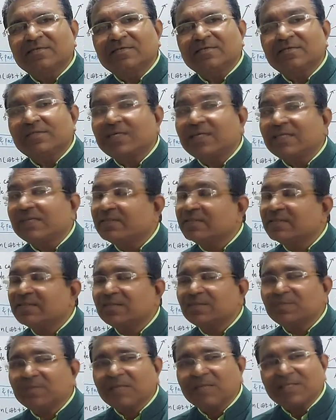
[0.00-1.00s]
there is a
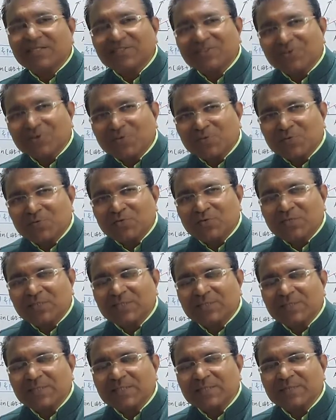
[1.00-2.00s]
subtraction of two
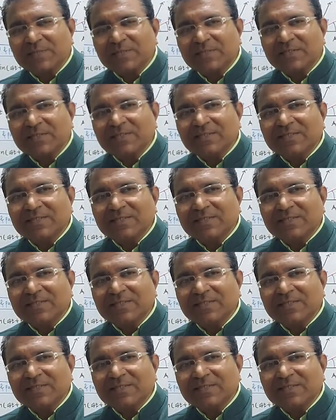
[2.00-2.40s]
displacement,